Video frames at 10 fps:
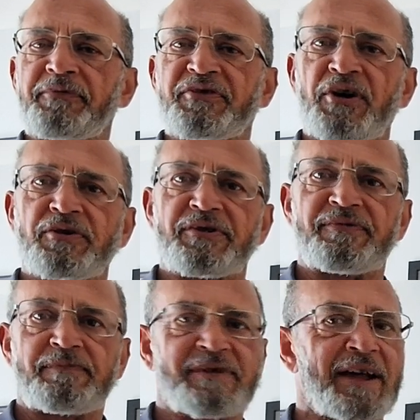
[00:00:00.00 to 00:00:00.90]
John
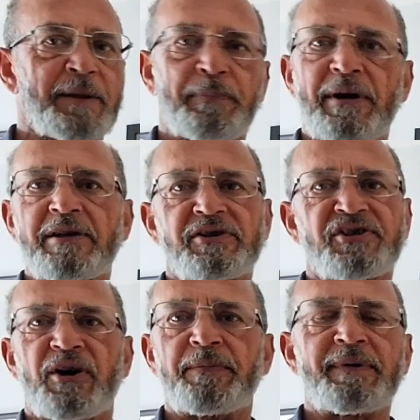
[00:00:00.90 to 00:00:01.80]
done a brilliant
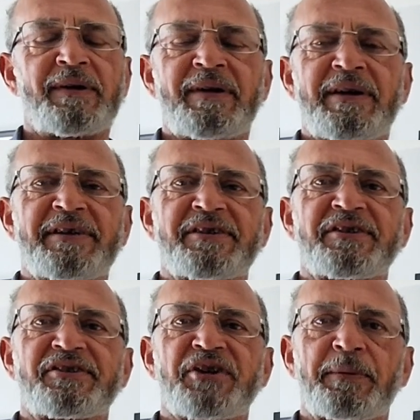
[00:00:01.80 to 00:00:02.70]
job in the
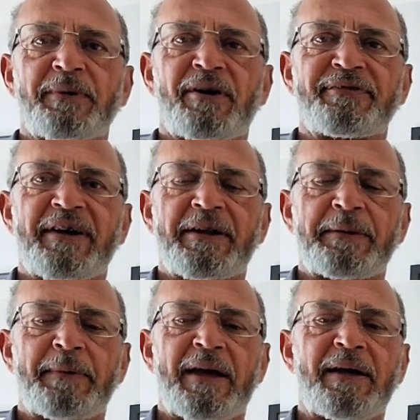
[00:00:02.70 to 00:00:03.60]
time that I've known
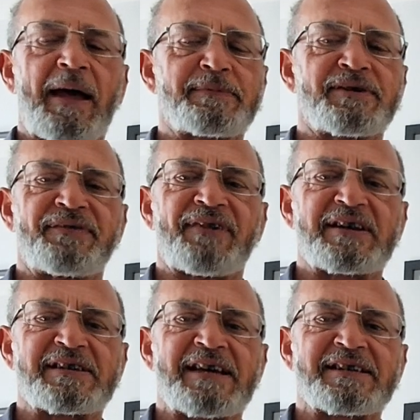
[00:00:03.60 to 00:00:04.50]
him here, absolutely
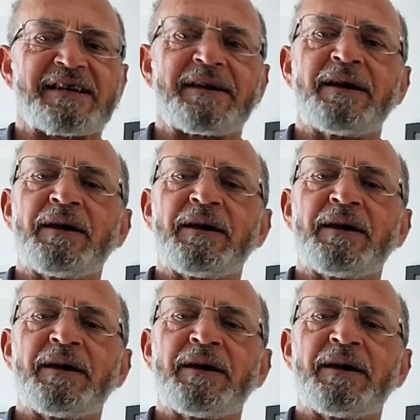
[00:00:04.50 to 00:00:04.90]
fantastic.